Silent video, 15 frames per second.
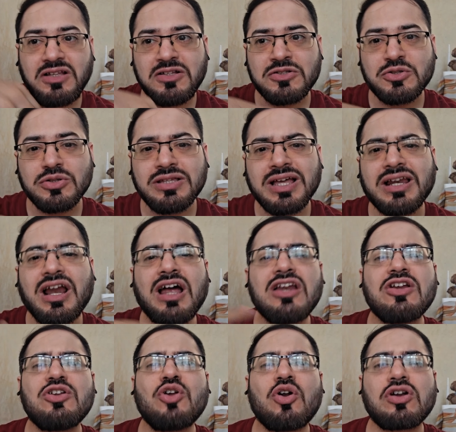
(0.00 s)
so there are
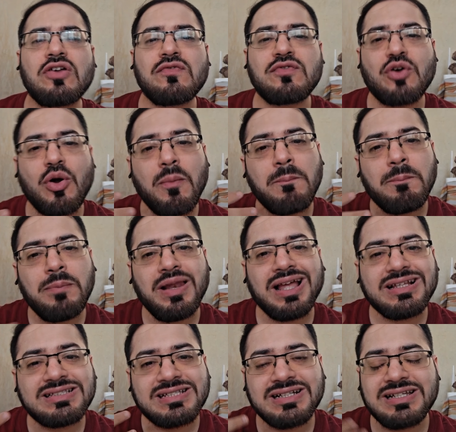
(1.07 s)
a lot of
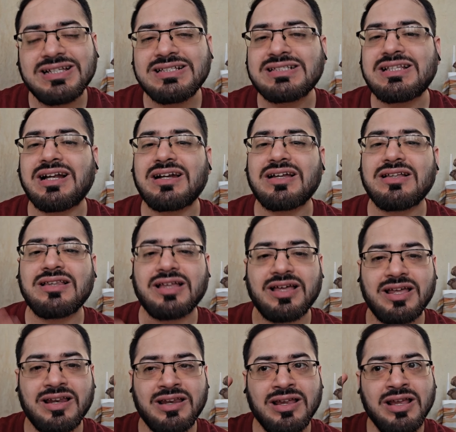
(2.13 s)
complexities that are
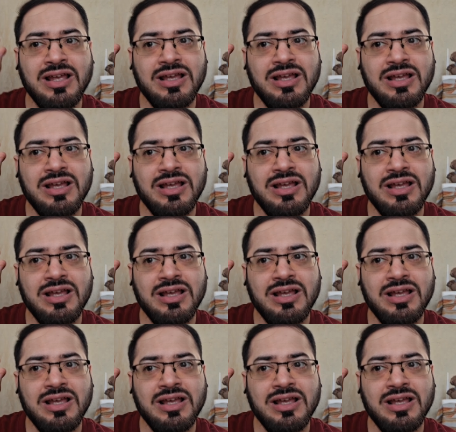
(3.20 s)
there